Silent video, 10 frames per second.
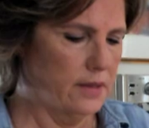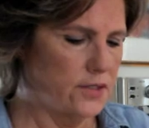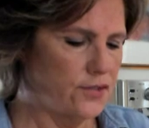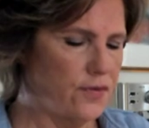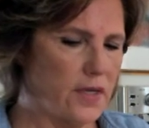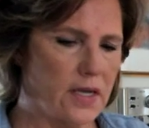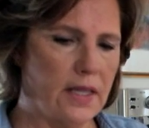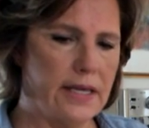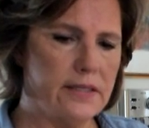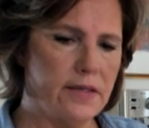This is for the
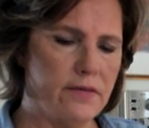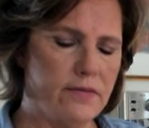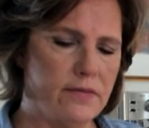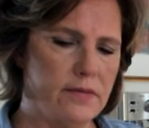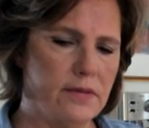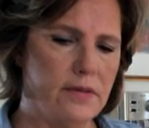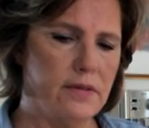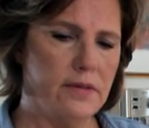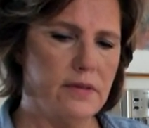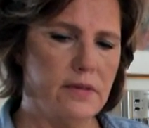collective
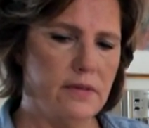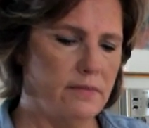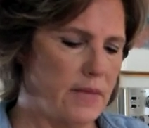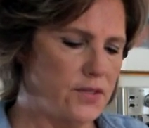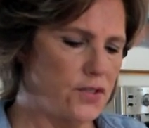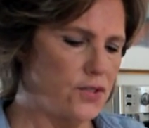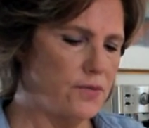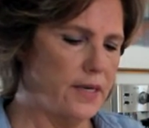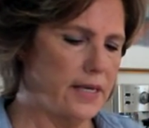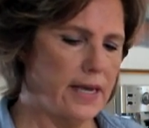messages
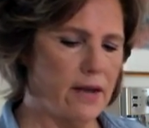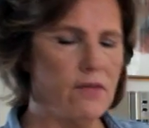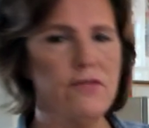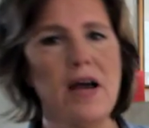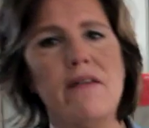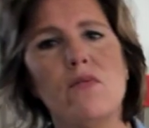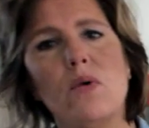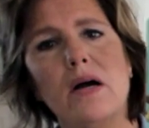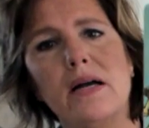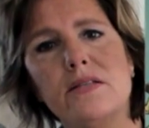right now. Five of
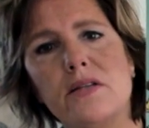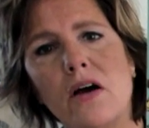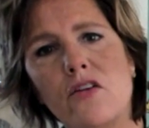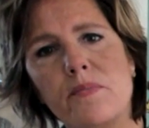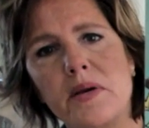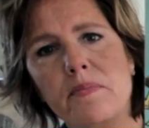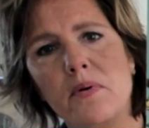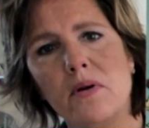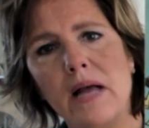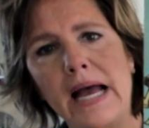Wands, other
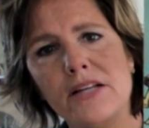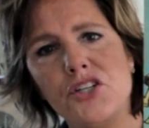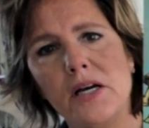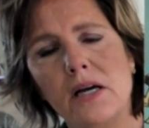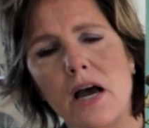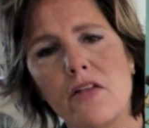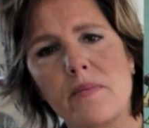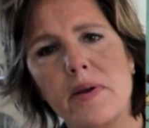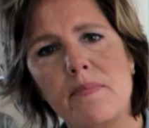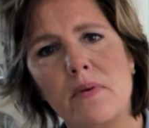people at you, other
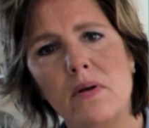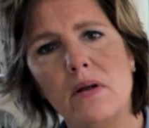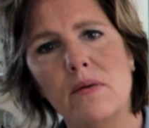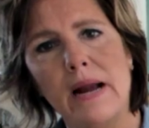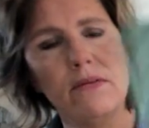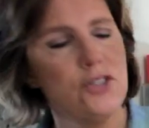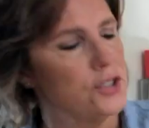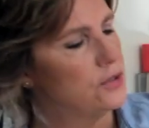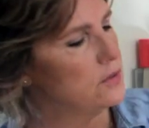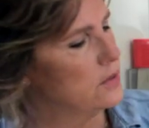people around
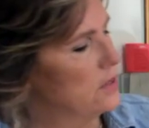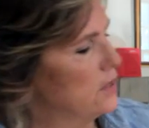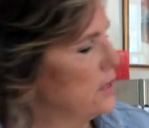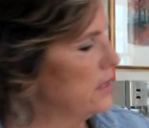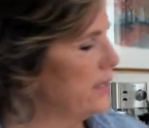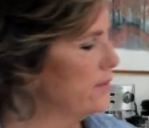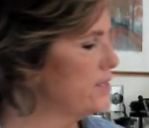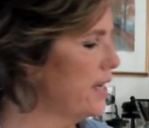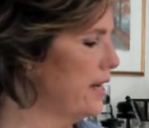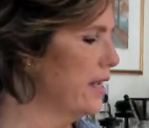you,
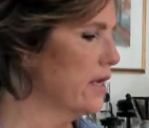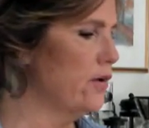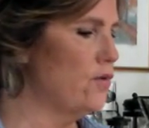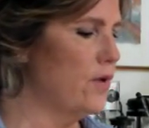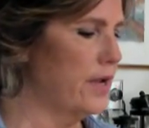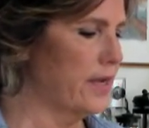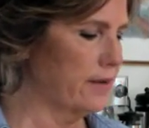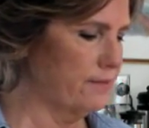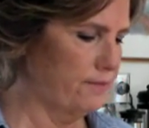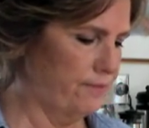irritating,
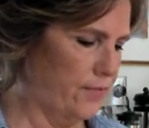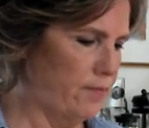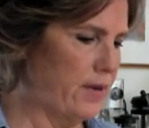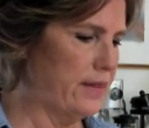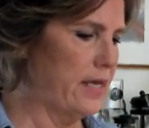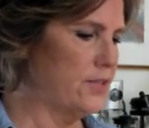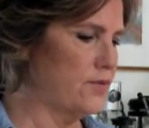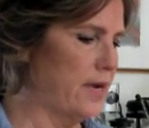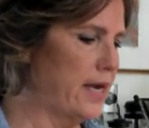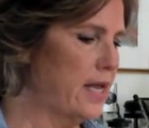annoying. You bet that's
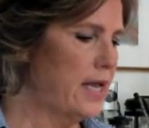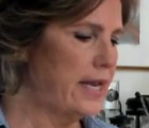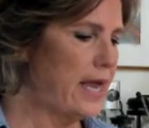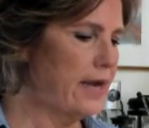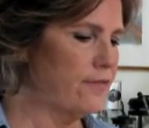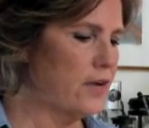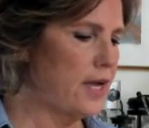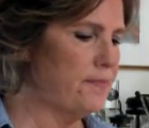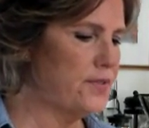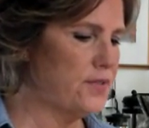right. Nine of
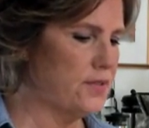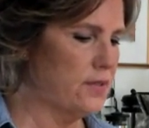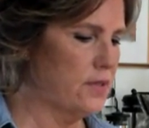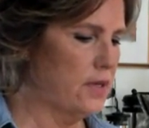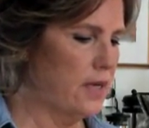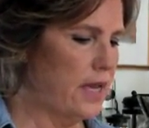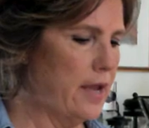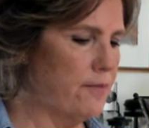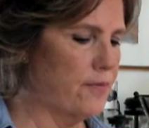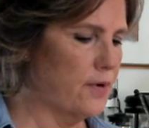Cups,
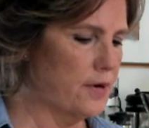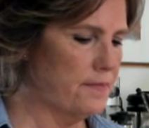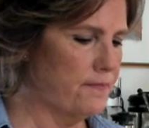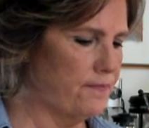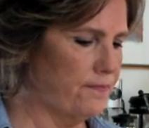Emperor.